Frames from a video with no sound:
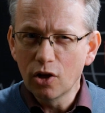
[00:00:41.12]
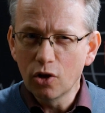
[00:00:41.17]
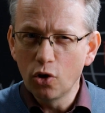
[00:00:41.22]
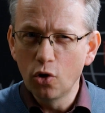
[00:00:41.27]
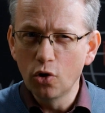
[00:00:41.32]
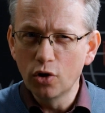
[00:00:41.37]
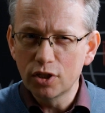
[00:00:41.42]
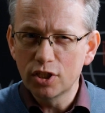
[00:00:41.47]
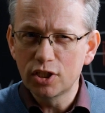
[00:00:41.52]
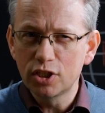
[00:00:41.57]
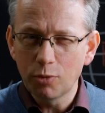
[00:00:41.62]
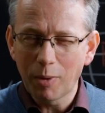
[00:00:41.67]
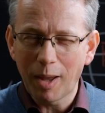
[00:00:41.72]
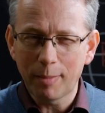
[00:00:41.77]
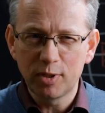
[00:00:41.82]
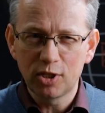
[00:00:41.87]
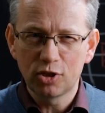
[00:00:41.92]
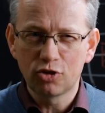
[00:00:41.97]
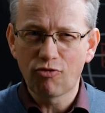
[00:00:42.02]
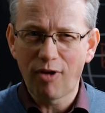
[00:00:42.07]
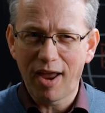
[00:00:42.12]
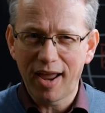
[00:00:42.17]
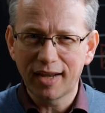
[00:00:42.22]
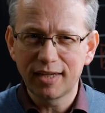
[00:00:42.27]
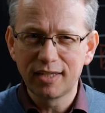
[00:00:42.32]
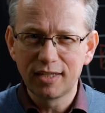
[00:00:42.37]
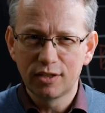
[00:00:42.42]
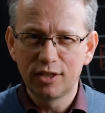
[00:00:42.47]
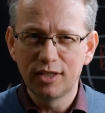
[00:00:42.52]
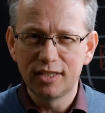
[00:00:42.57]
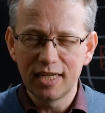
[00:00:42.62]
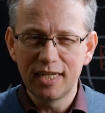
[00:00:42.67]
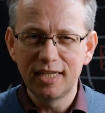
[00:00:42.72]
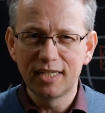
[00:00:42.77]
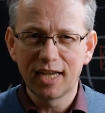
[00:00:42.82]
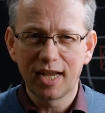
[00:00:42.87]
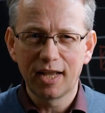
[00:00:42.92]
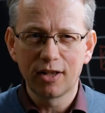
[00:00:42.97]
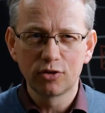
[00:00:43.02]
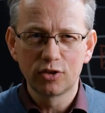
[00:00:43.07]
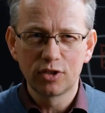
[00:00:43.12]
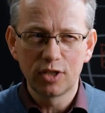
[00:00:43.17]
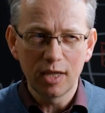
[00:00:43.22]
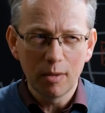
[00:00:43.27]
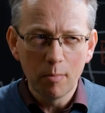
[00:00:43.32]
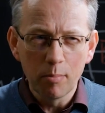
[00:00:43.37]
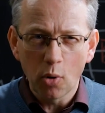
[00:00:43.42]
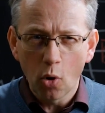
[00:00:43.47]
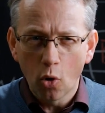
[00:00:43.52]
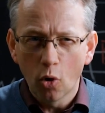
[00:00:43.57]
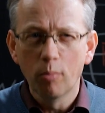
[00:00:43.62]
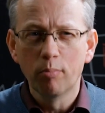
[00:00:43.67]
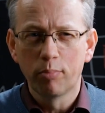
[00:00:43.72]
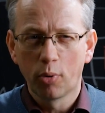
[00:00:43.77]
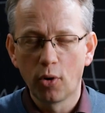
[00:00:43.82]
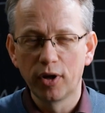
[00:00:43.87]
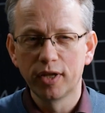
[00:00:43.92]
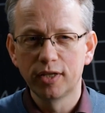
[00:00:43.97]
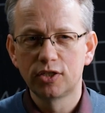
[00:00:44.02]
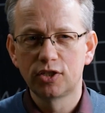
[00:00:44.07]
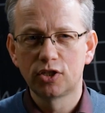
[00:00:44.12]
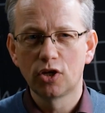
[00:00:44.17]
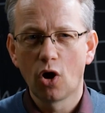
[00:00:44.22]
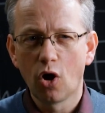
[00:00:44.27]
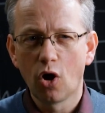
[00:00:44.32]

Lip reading: looks to abstract the details, the important points